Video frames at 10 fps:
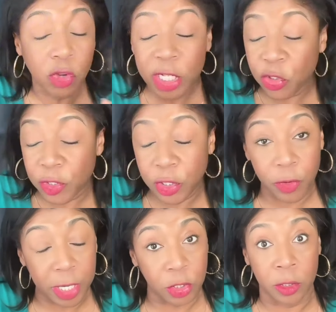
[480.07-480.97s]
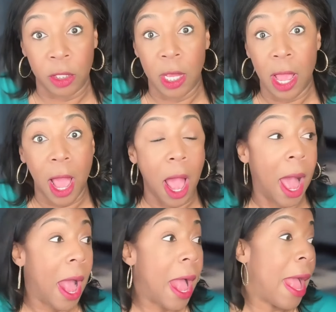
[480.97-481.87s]
Treasury Director.
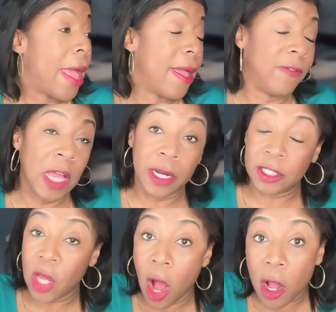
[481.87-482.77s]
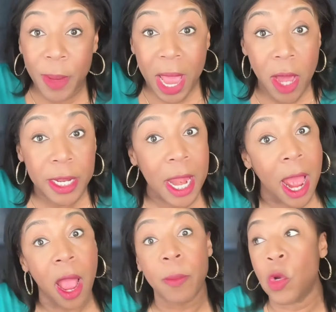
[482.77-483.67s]
I have got to talk about it.
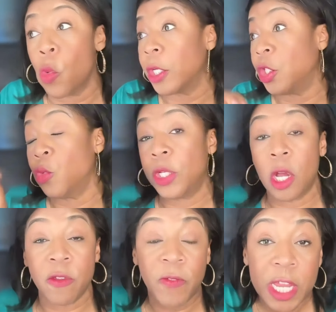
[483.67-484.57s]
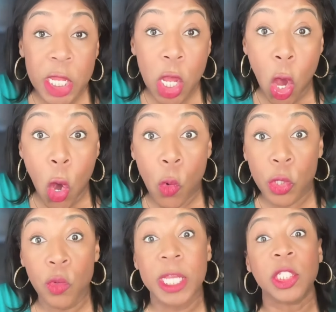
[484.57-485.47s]
I'm going to do another video.
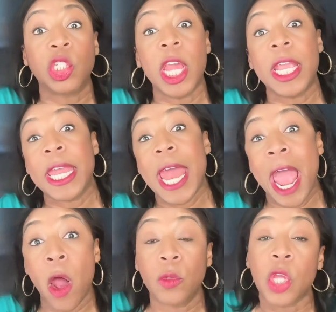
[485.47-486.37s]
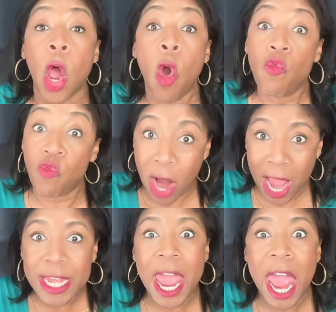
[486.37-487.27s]
You can check it out
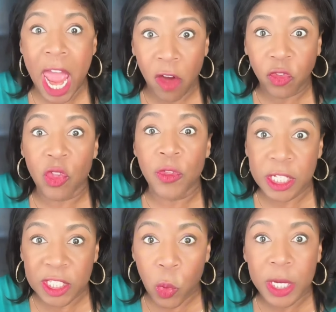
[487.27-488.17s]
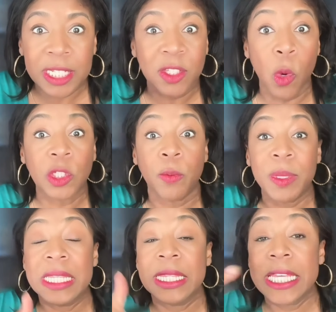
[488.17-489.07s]
right after this one. It's going to
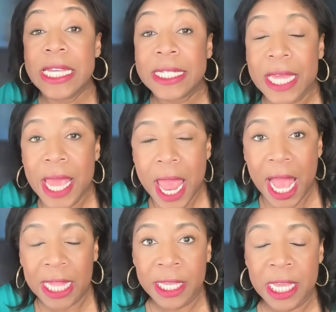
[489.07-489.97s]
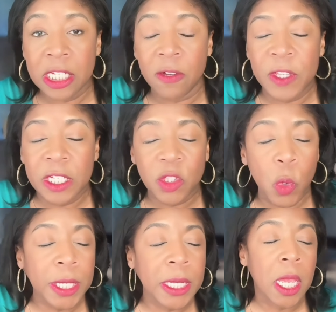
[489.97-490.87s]
be linked at the end of this
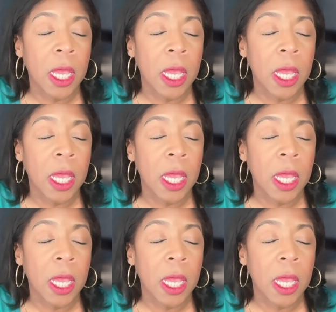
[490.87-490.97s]
one.